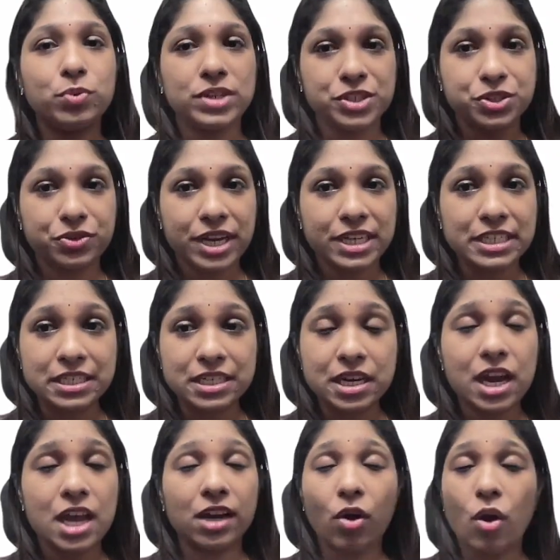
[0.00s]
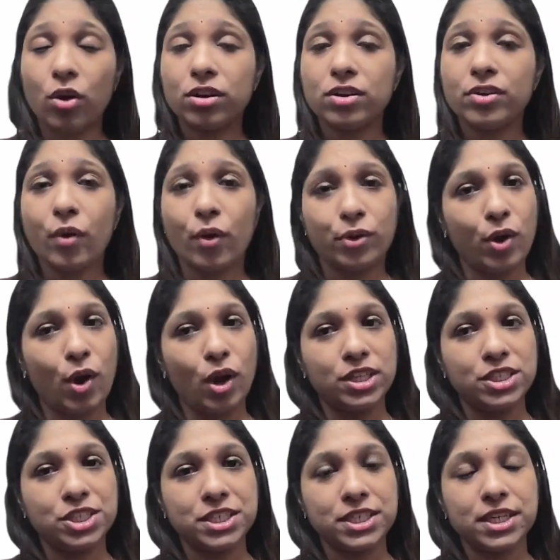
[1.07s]
vitreoretina and ocular
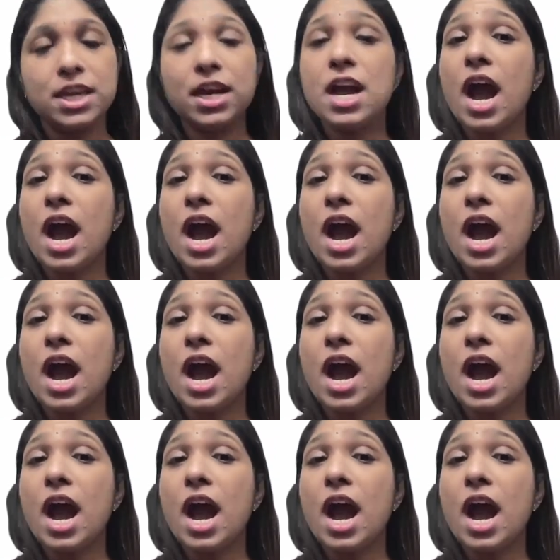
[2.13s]
oncology.